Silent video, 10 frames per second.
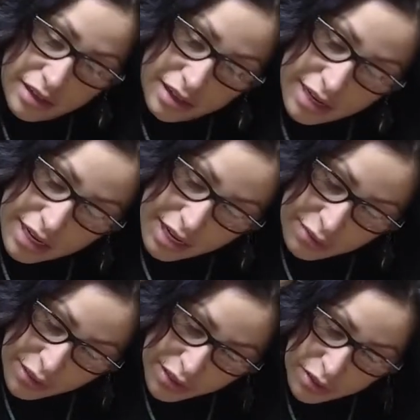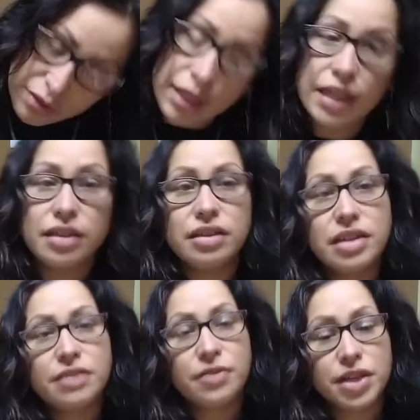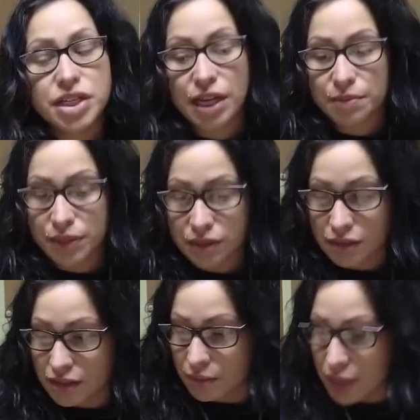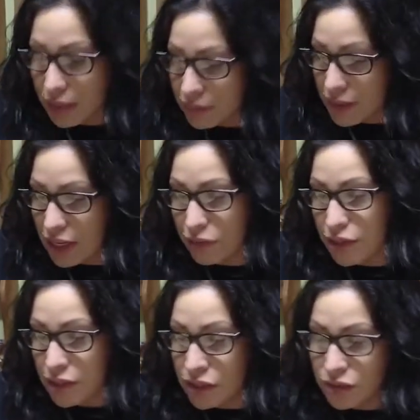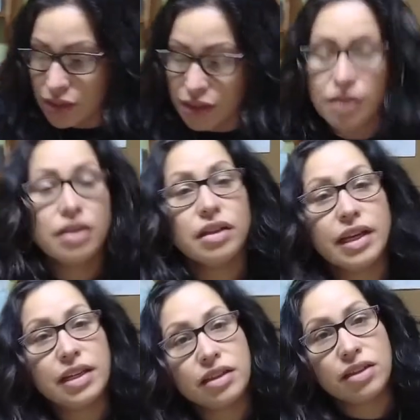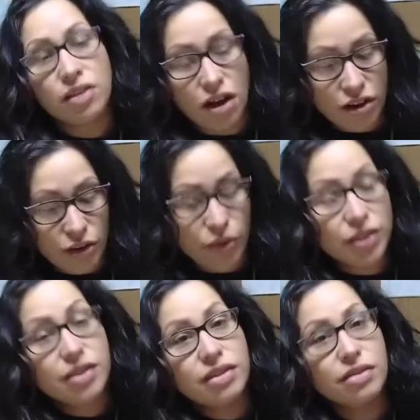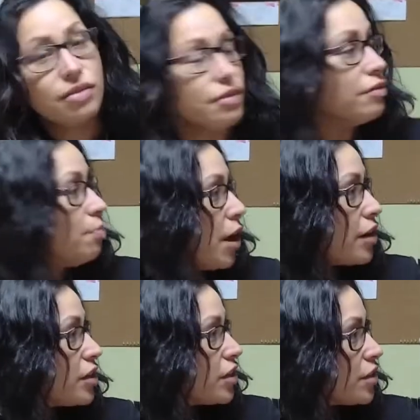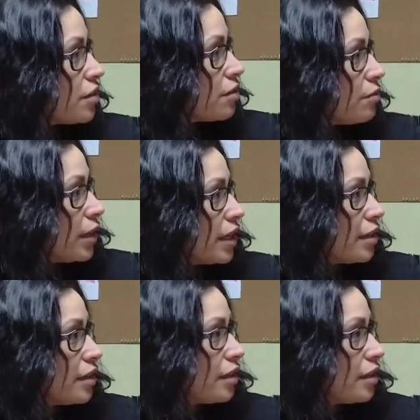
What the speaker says: And I was told, like, the different shapes, sometimes they would use like the longer ones to parch with.